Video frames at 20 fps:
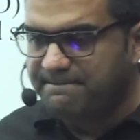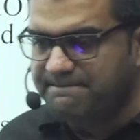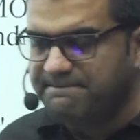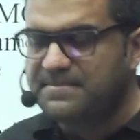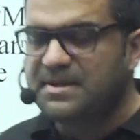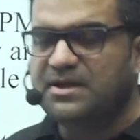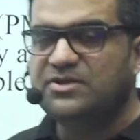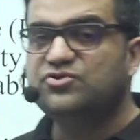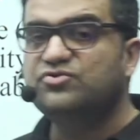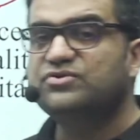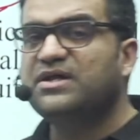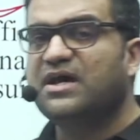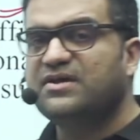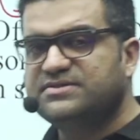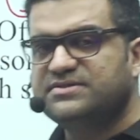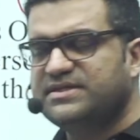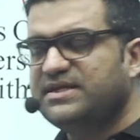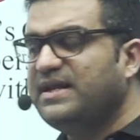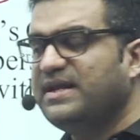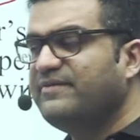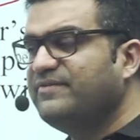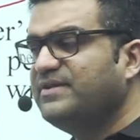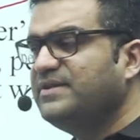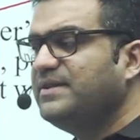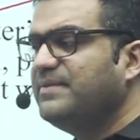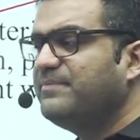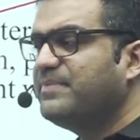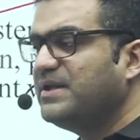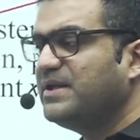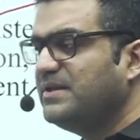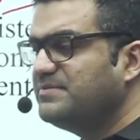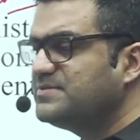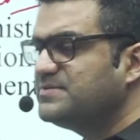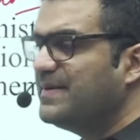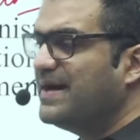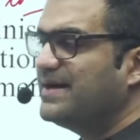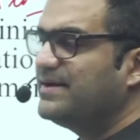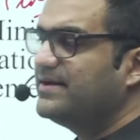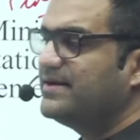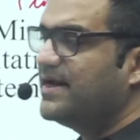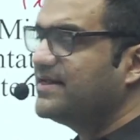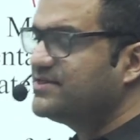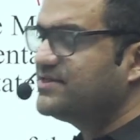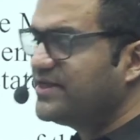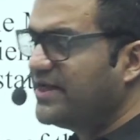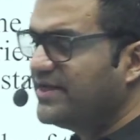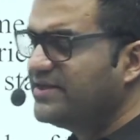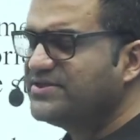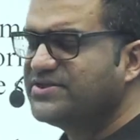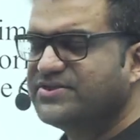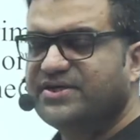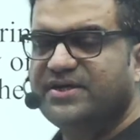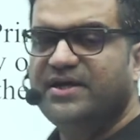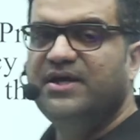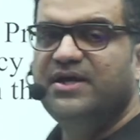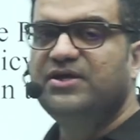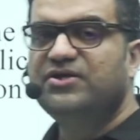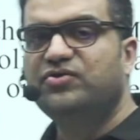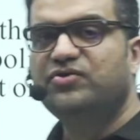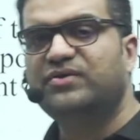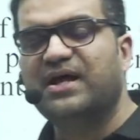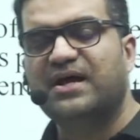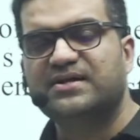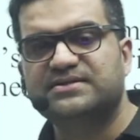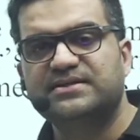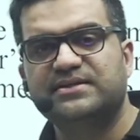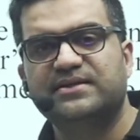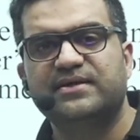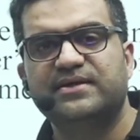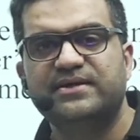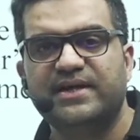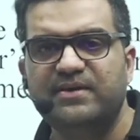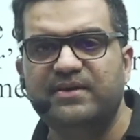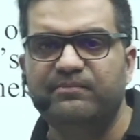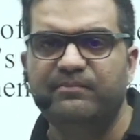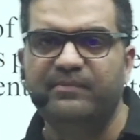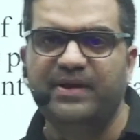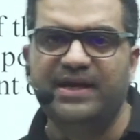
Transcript: 2011 the prelims pattern had changed, 2013 mains